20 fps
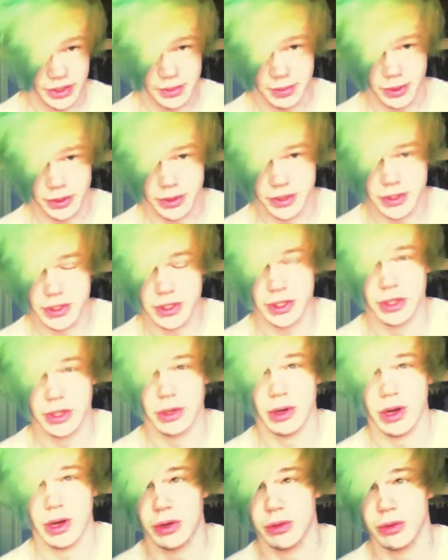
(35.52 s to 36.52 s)
spoke to you,
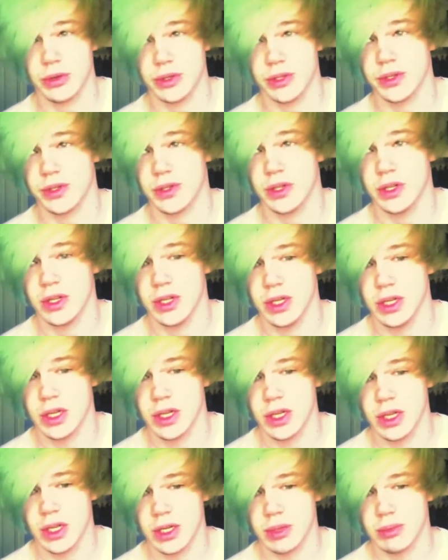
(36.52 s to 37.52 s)
I was
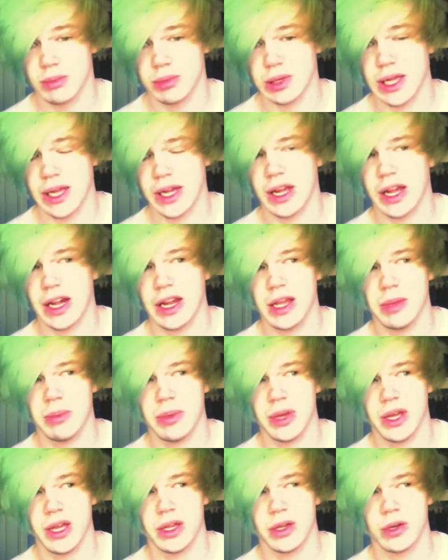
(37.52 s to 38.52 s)
planning an
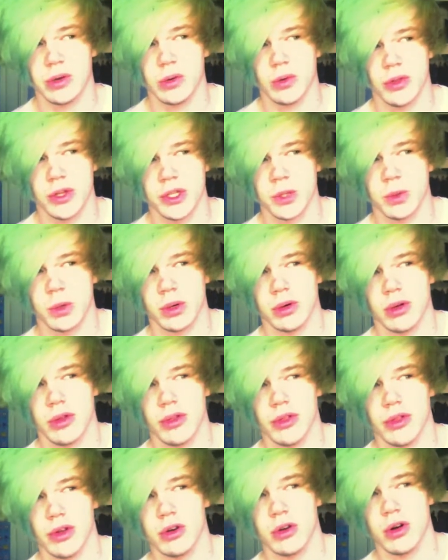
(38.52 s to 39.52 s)
EP called The Squirrel
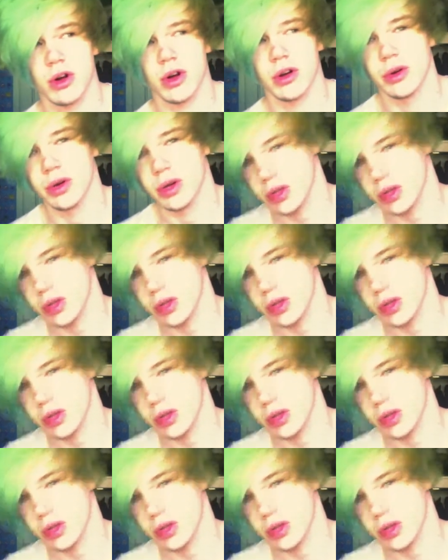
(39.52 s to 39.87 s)
and the Crow.